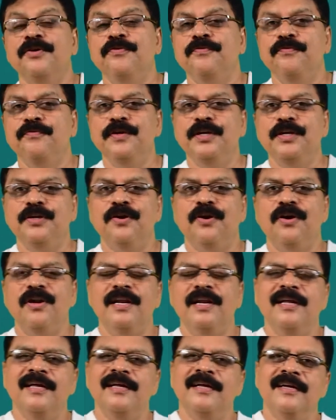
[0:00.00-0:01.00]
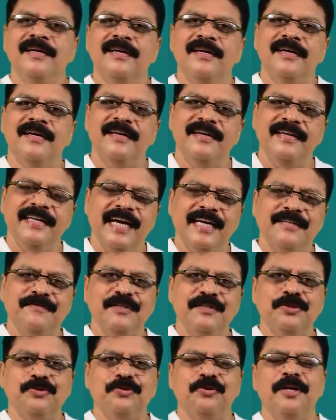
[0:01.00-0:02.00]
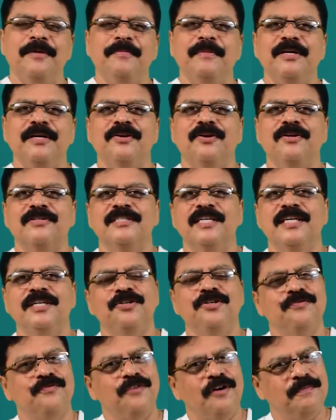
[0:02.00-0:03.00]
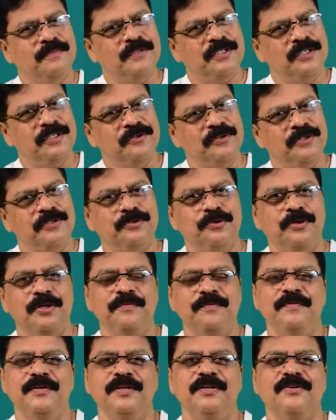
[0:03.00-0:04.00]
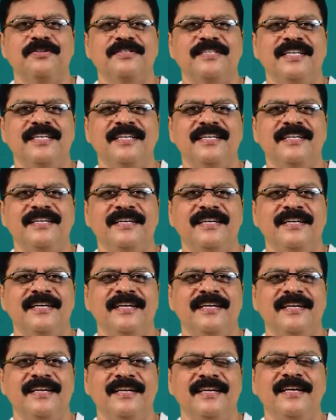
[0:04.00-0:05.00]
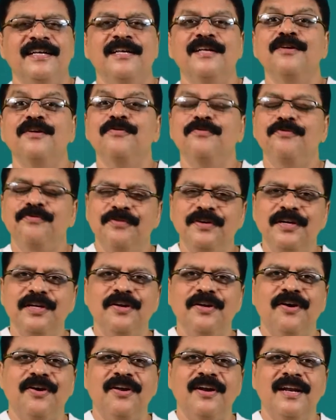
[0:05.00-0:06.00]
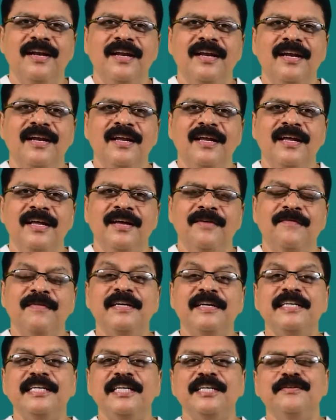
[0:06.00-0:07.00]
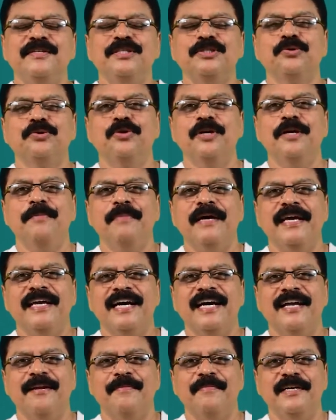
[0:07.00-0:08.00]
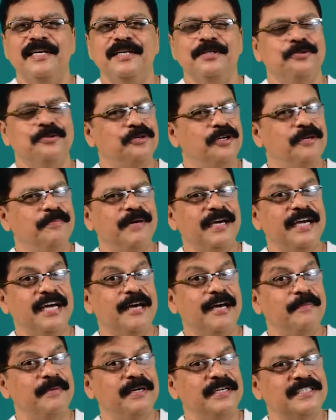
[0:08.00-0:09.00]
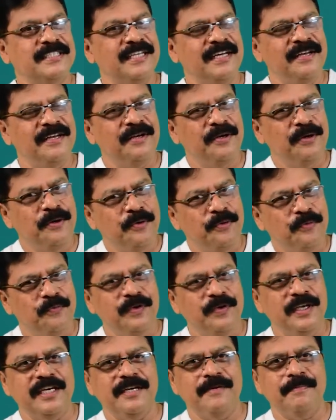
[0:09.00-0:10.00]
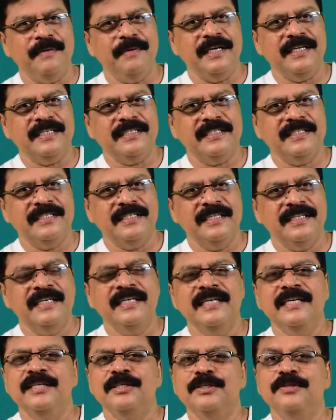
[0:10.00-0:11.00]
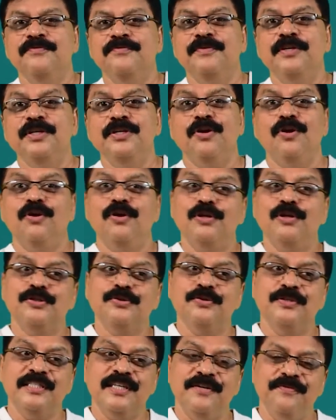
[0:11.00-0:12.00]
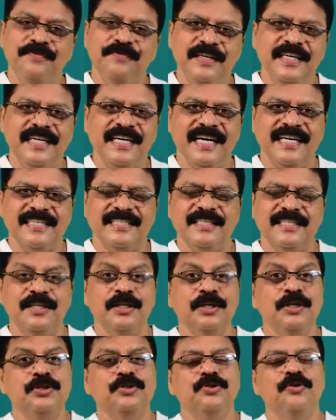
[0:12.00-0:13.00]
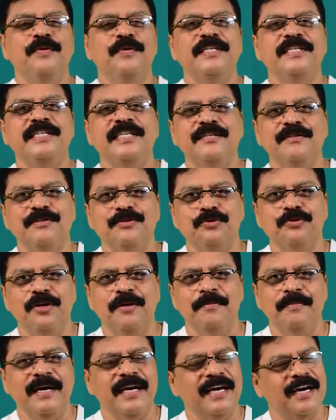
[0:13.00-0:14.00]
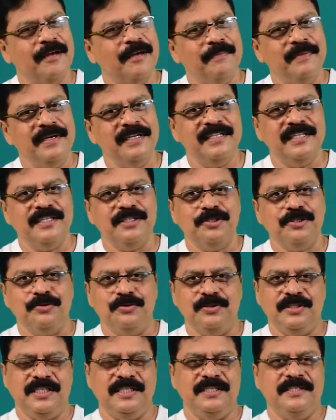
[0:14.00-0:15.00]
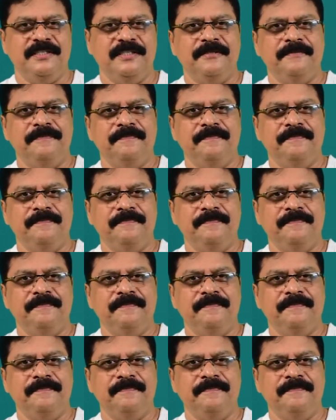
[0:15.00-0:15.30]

Phenol reacts with sodium hydroxide to form sodium phenoxide. Phenol, when treated with sodium bicarbonate is a weak base, phenol also is a weak acid. So, when treated with sodium bicarbonate, there is no change.